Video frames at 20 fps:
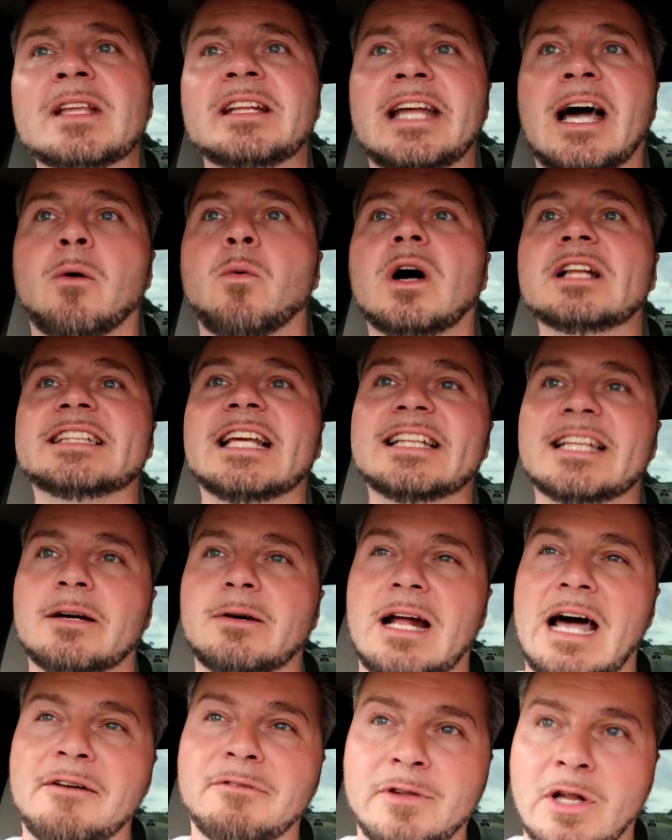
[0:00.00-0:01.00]
Now, one thing
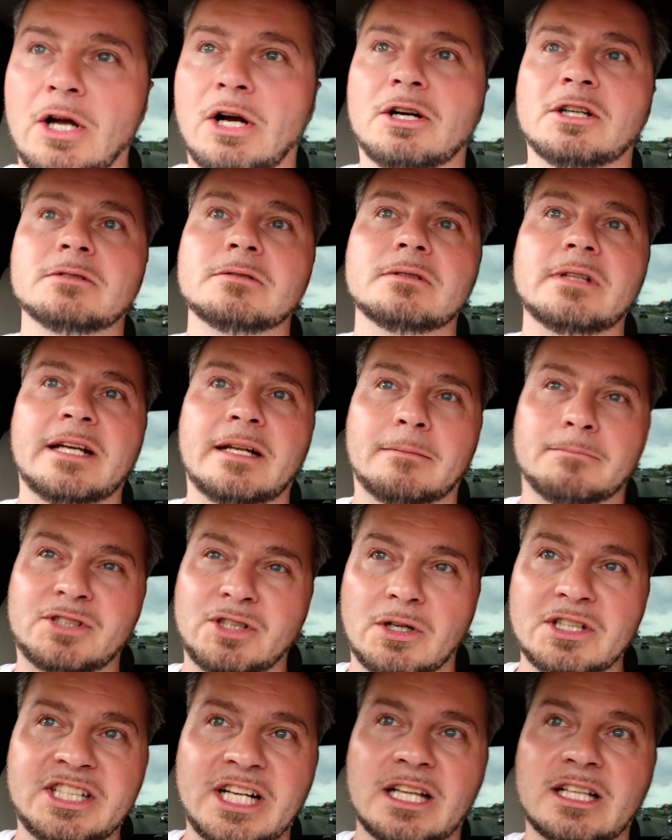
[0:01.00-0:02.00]
that I've learned, and I'm
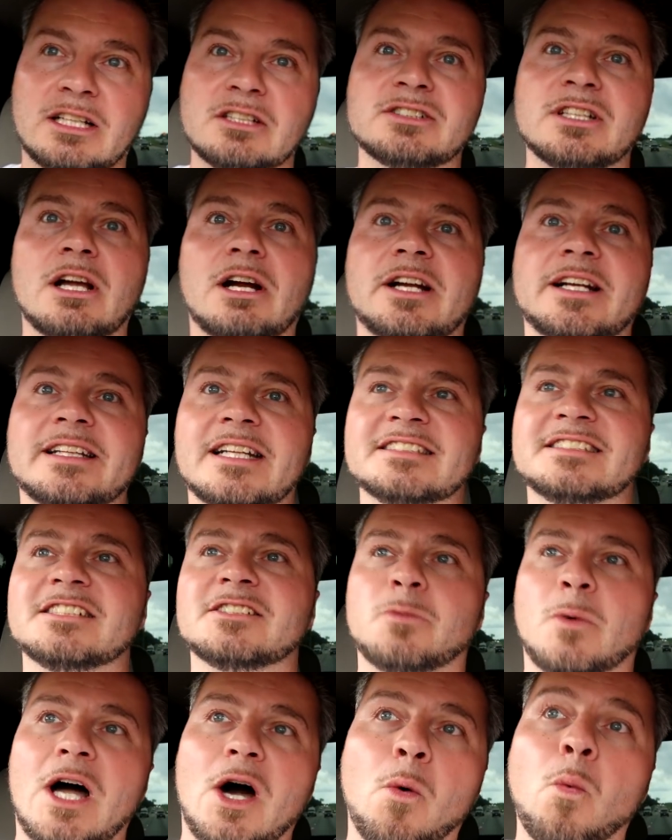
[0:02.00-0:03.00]
sure Jellico's learning this
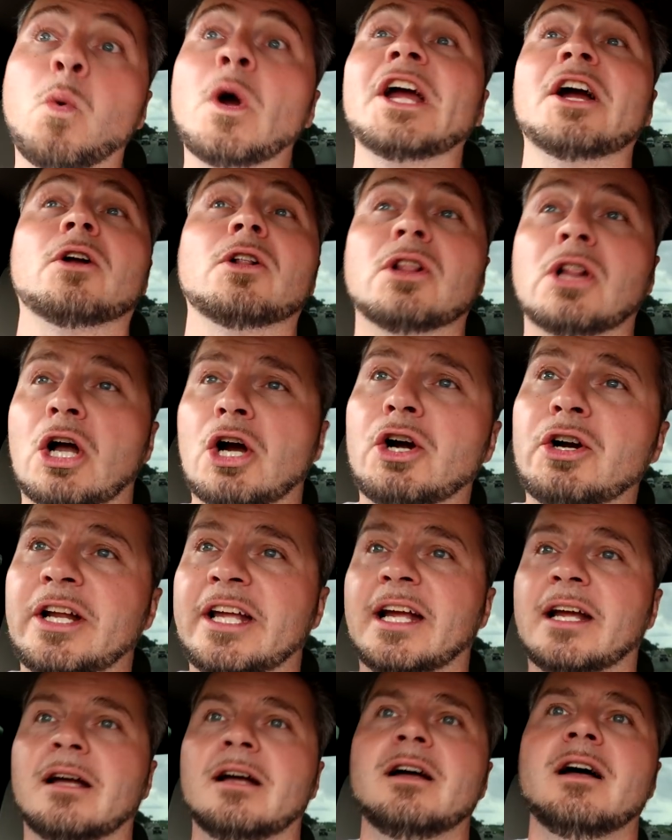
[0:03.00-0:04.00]
as well, we're
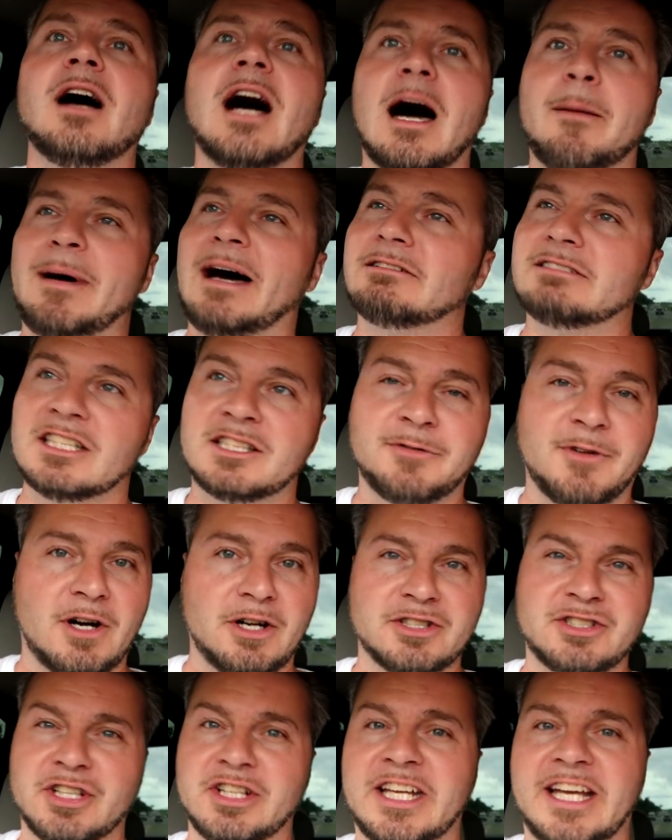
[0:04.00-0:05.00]
learning about this
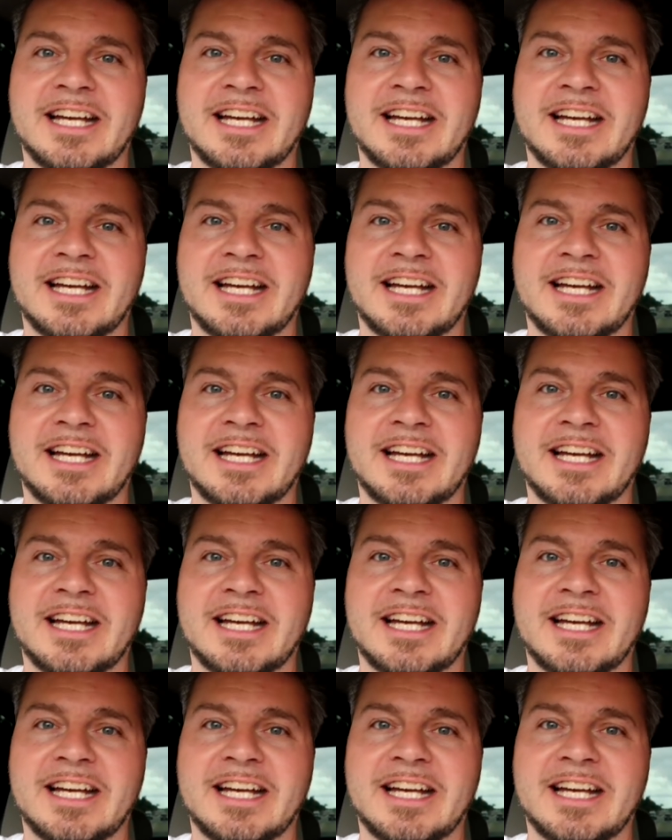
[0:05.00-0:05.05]
furniture